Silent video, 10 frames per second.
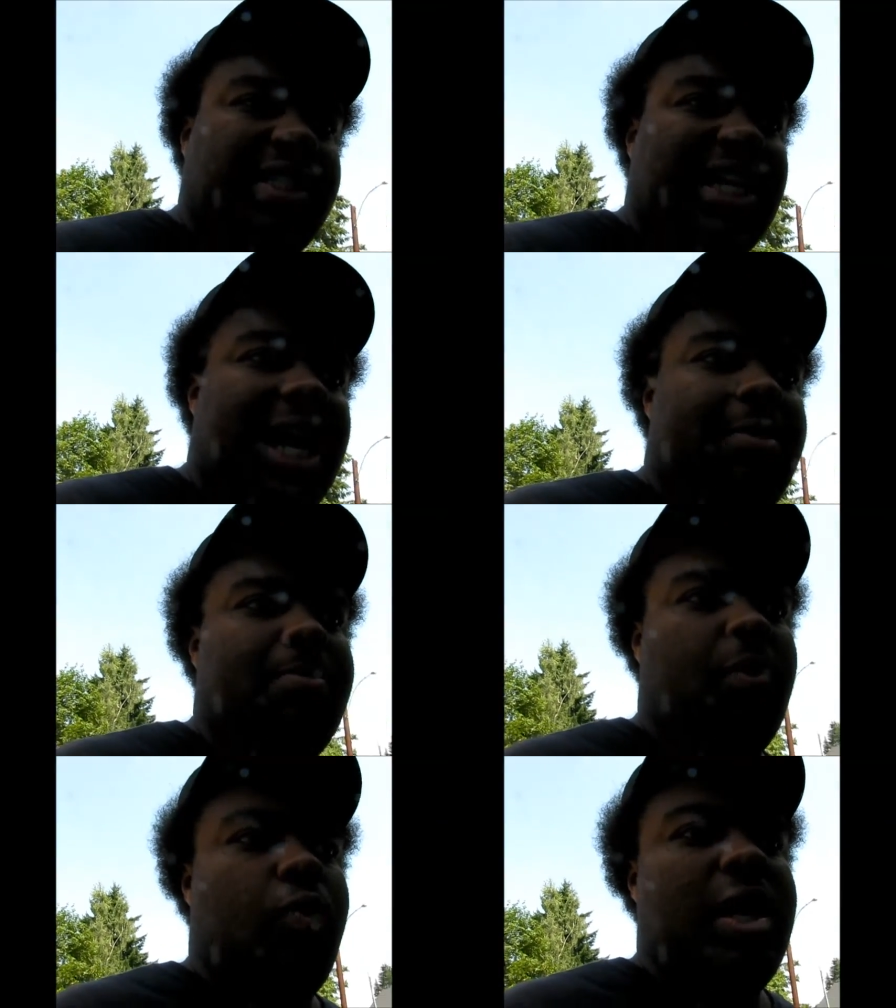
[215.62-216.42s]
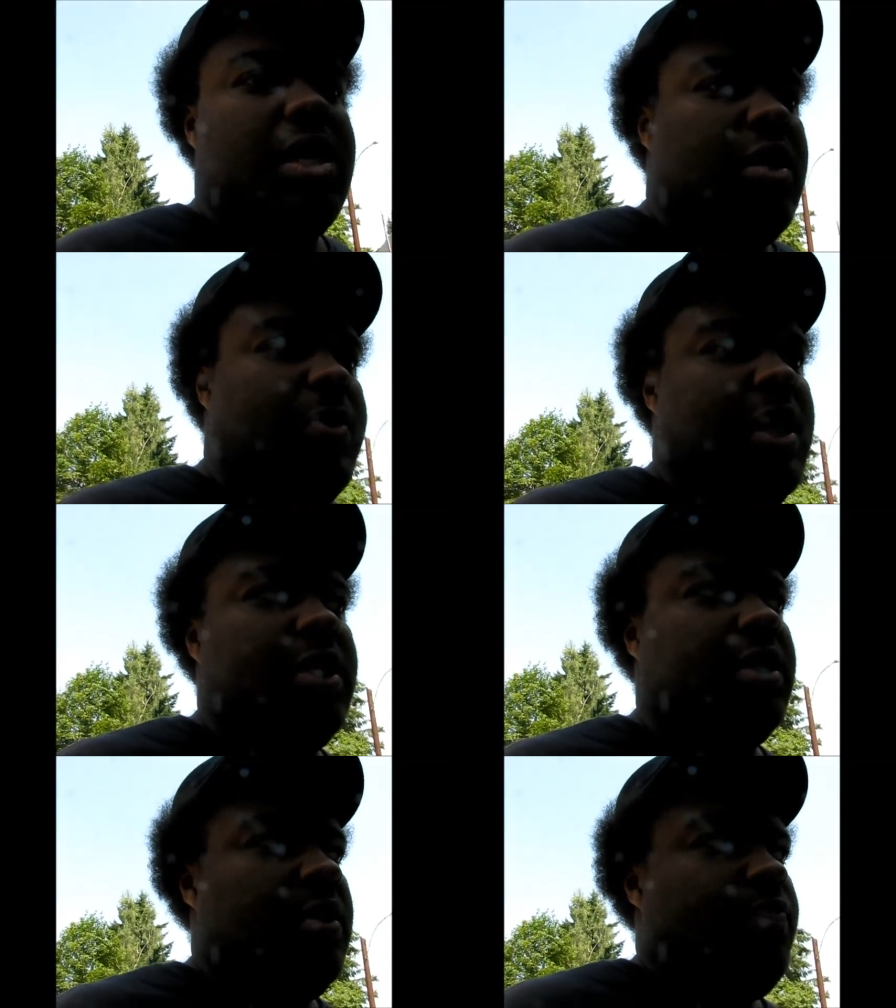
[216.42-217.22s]
time of week,
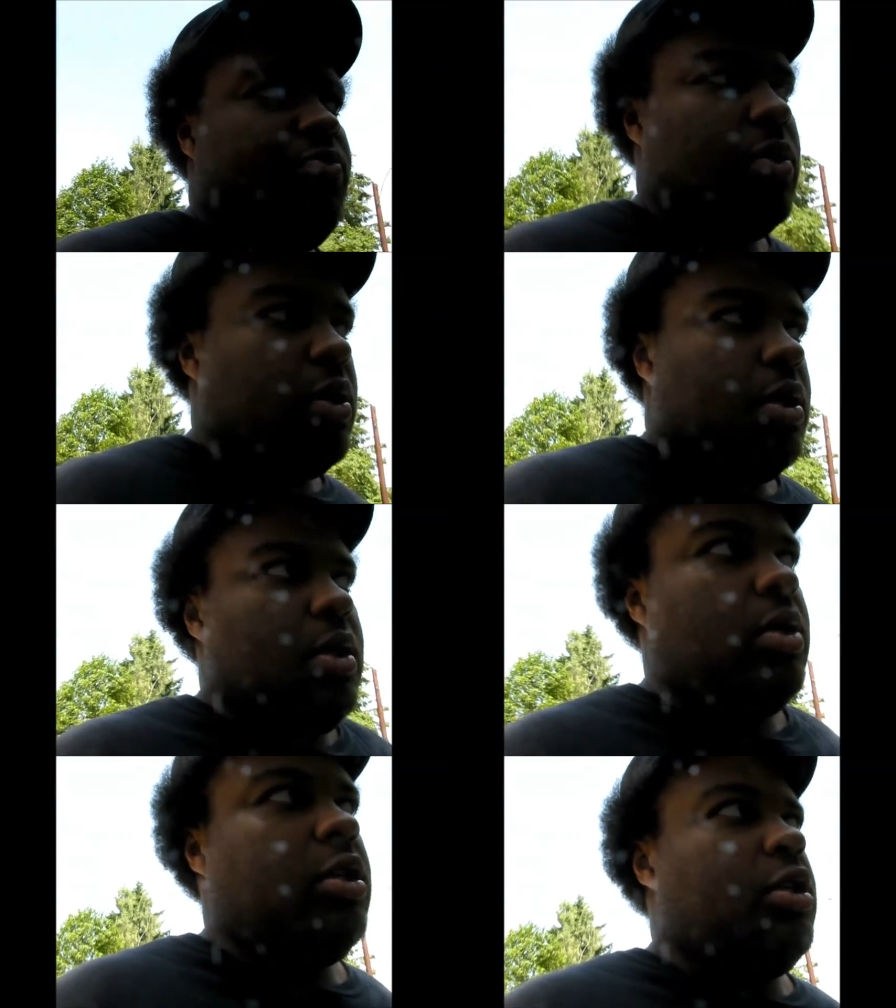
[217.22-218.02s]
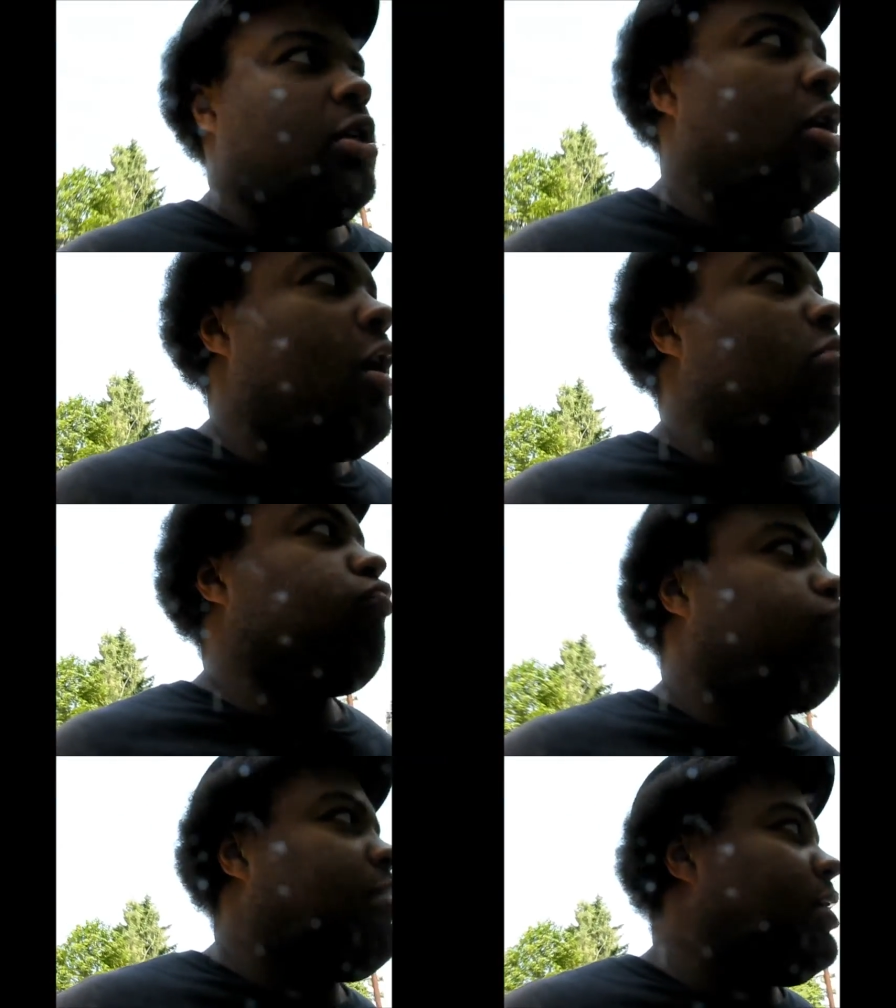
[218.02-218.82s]
because, you know,
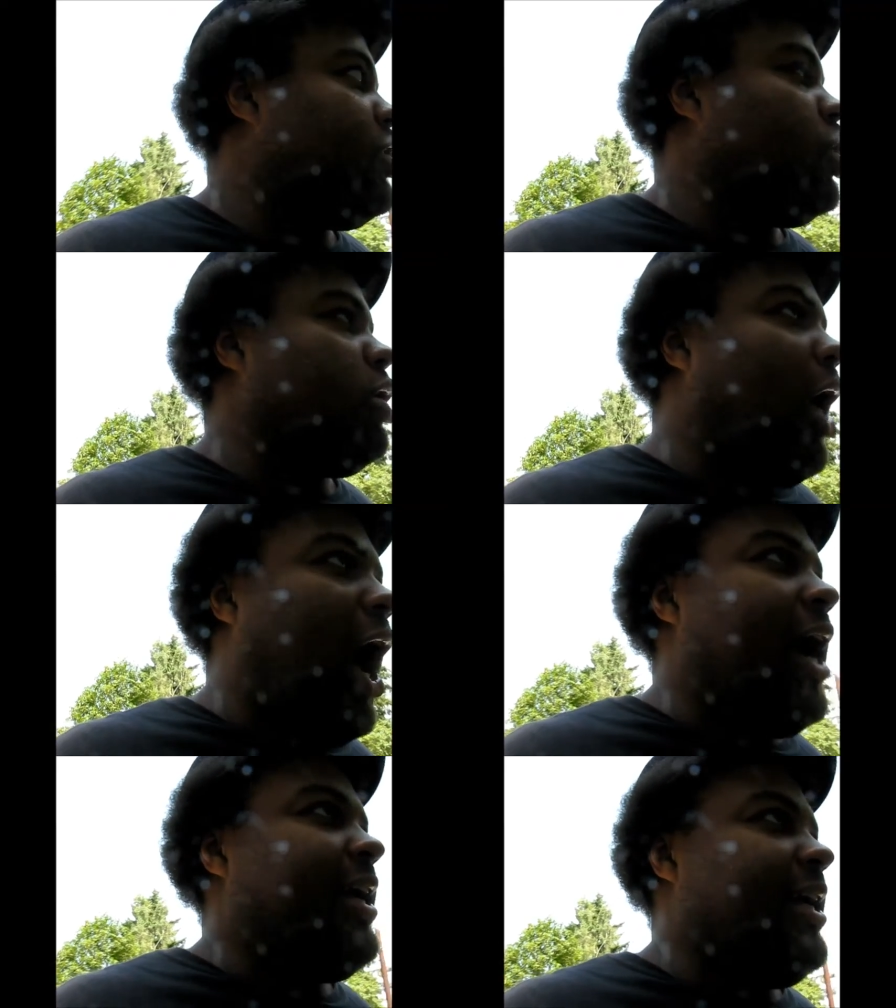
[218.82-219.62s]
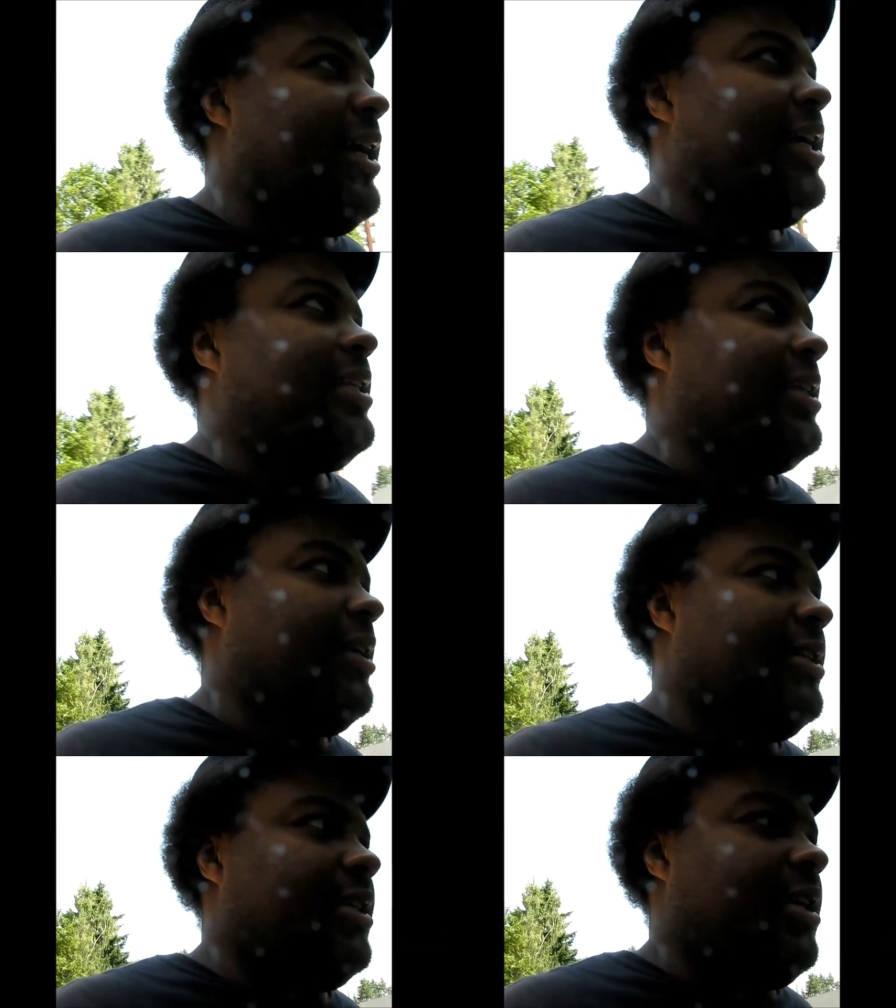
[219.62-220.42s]
July is
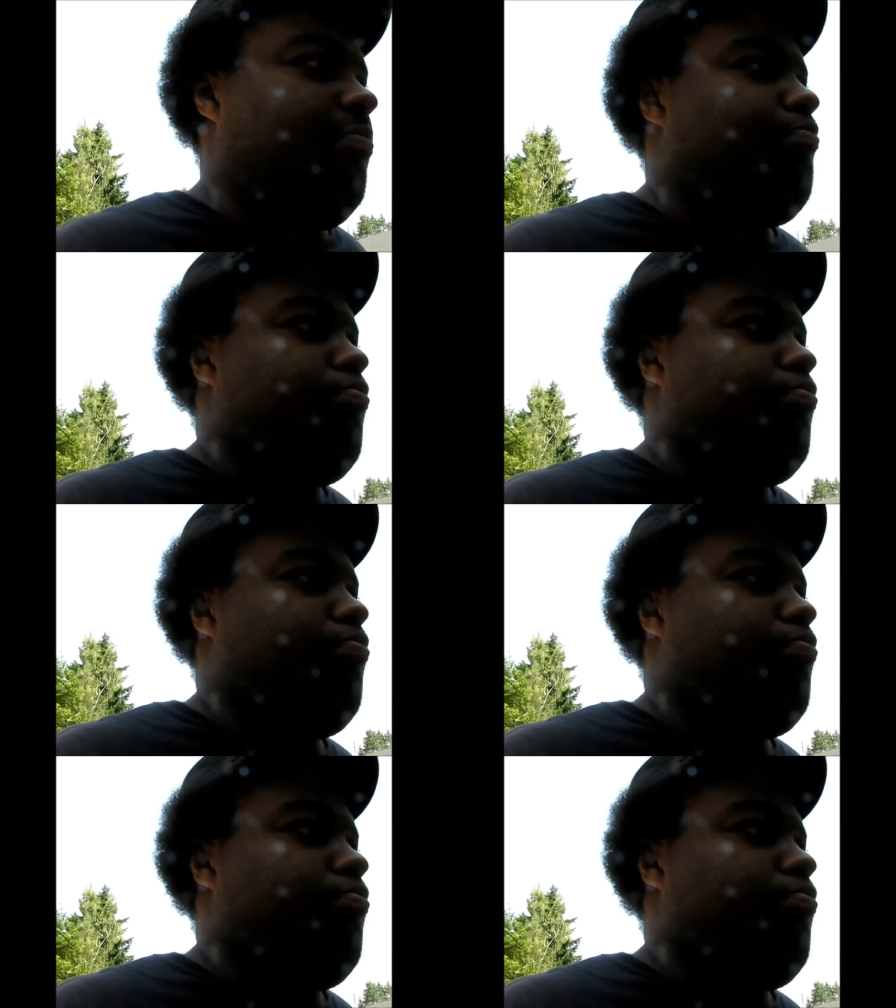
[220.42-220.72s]
a